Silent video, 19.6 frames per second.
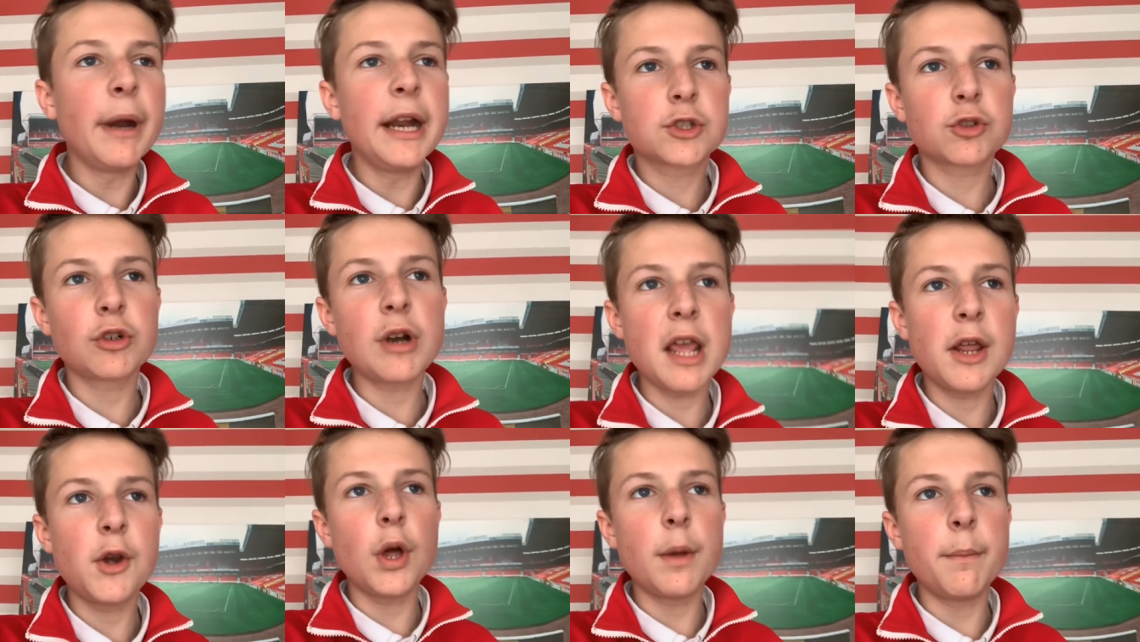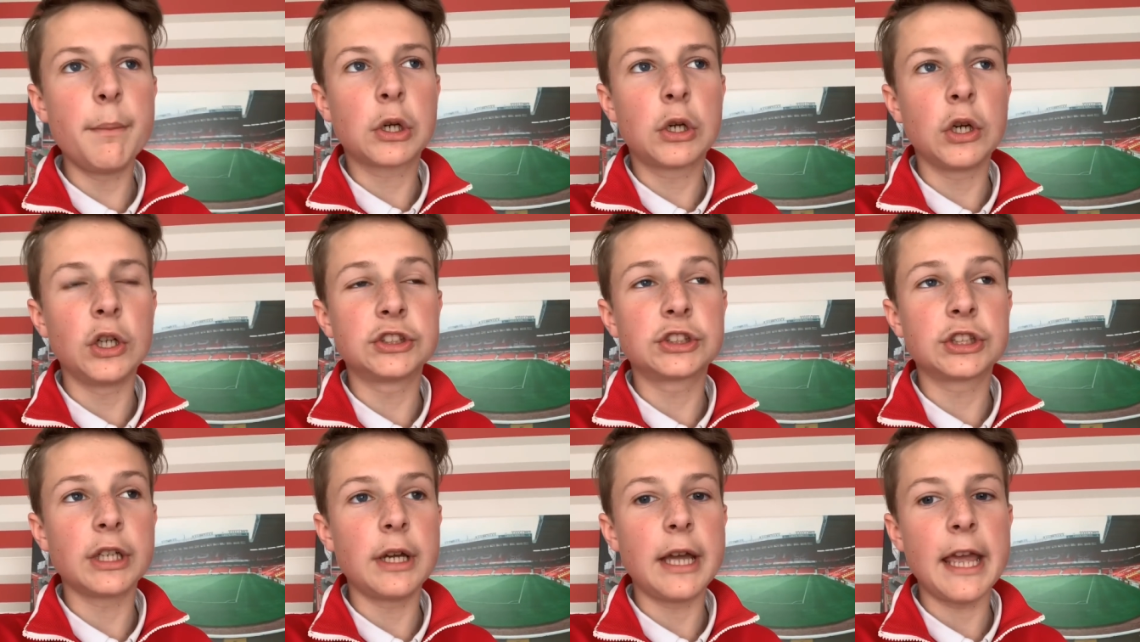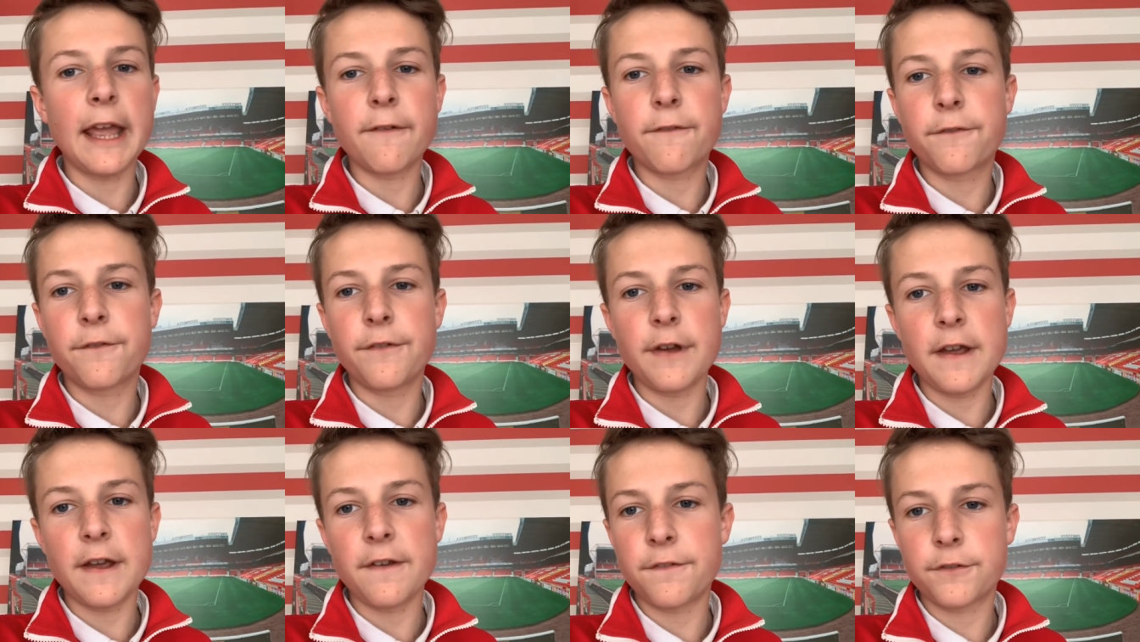But it's really annoying because
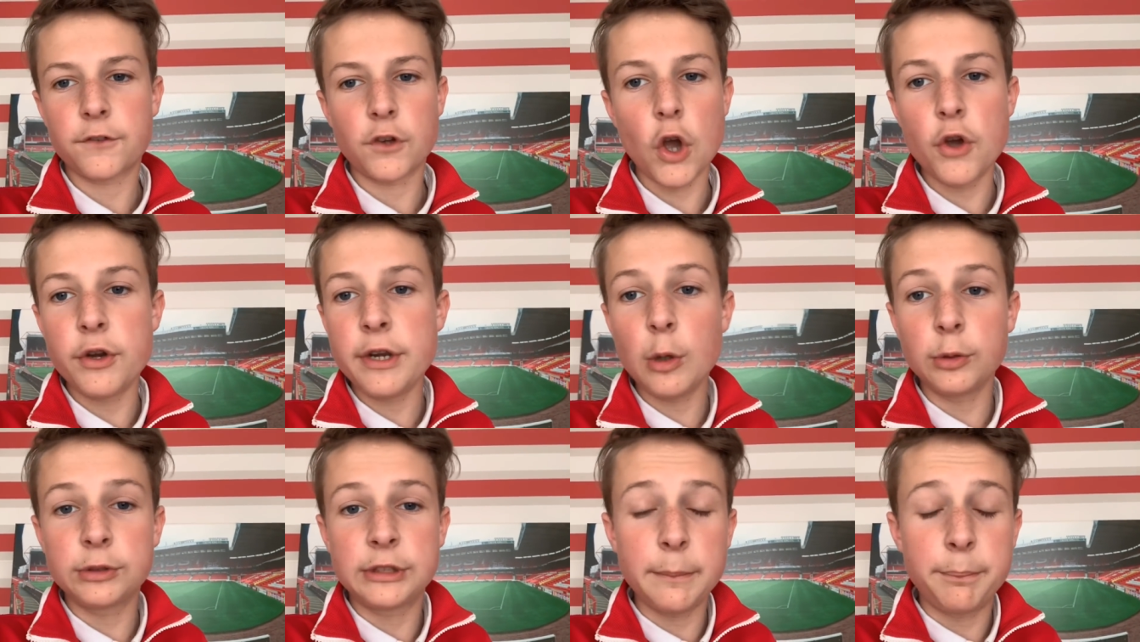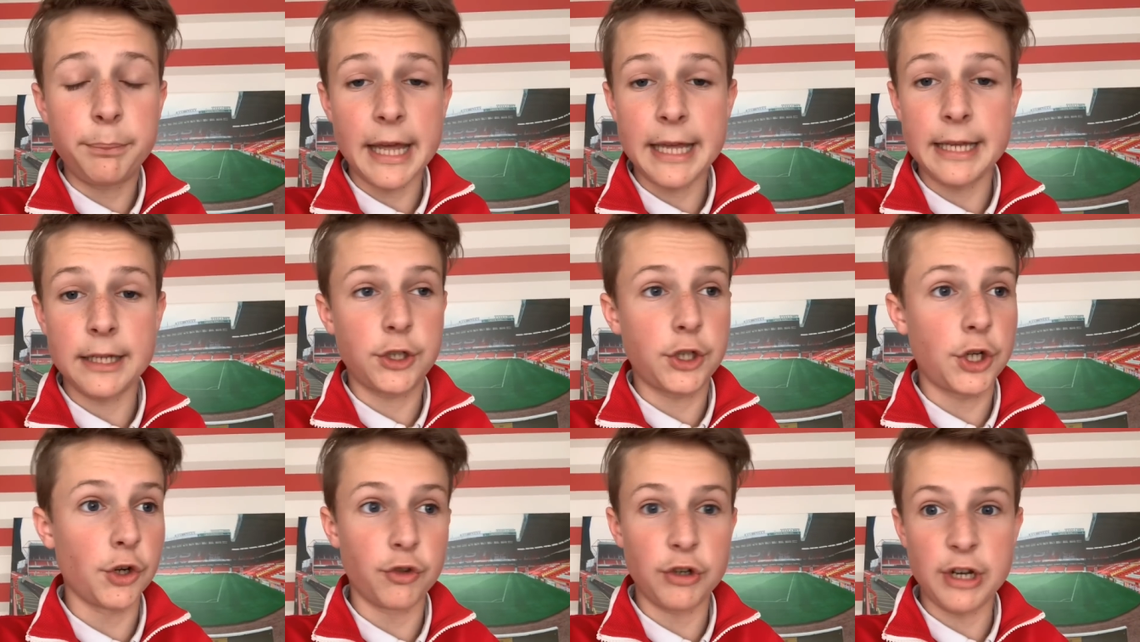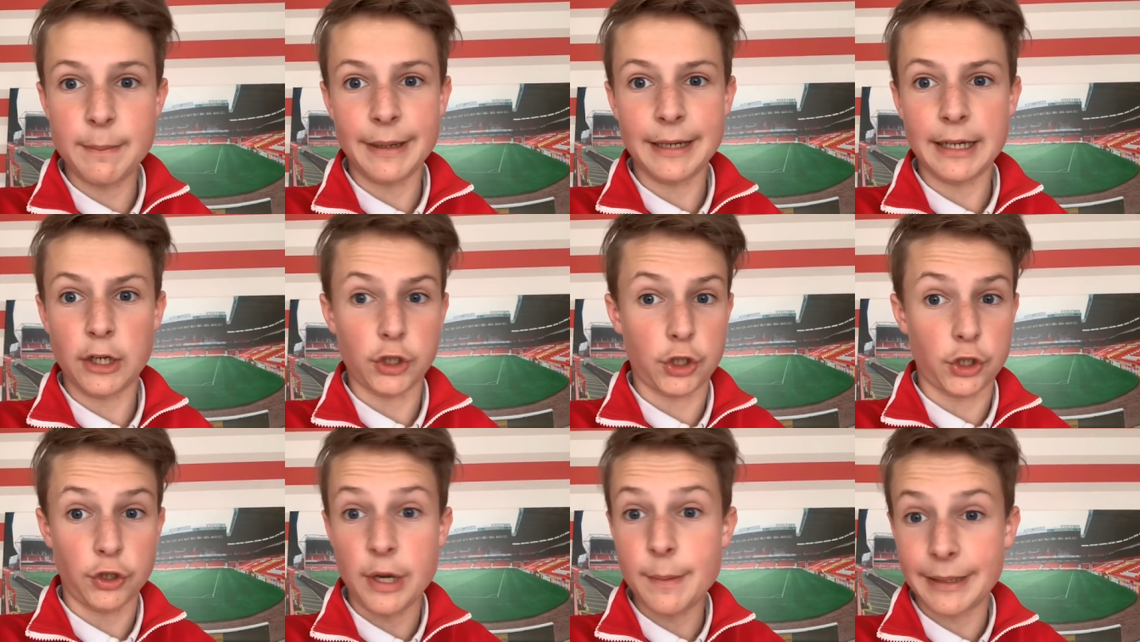if if O'Neill did play Karim
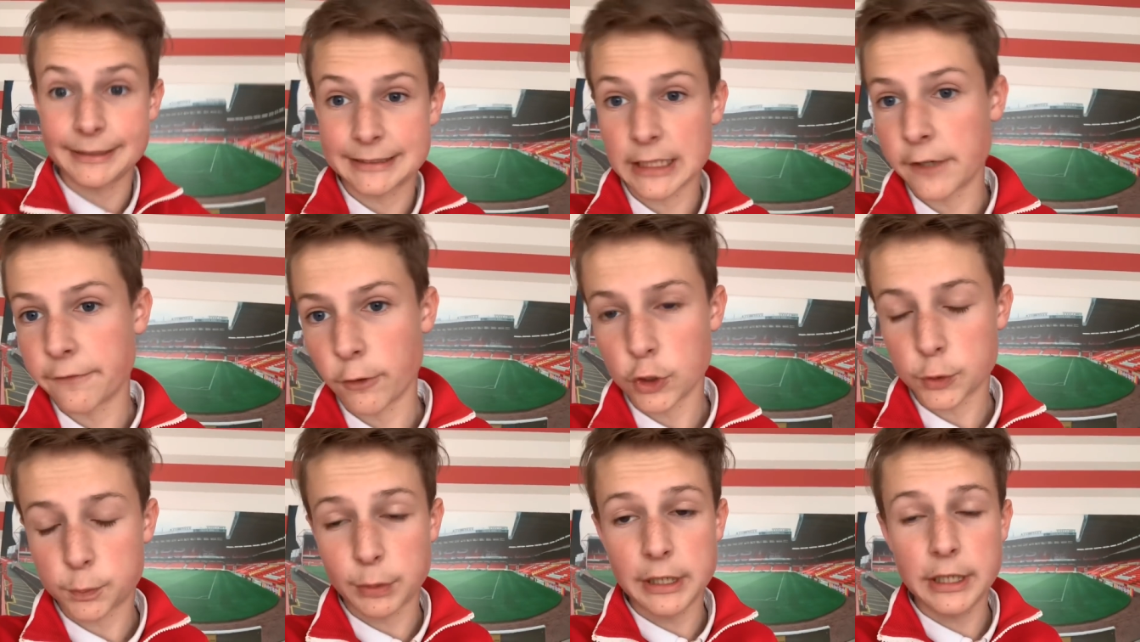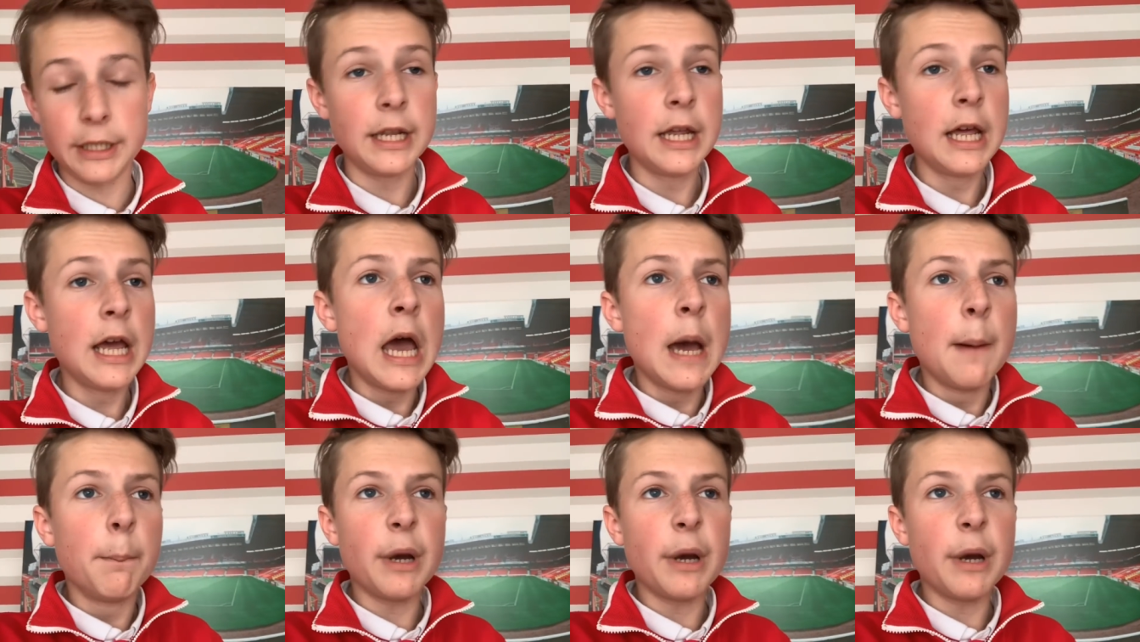Karim Antifal was brilliant,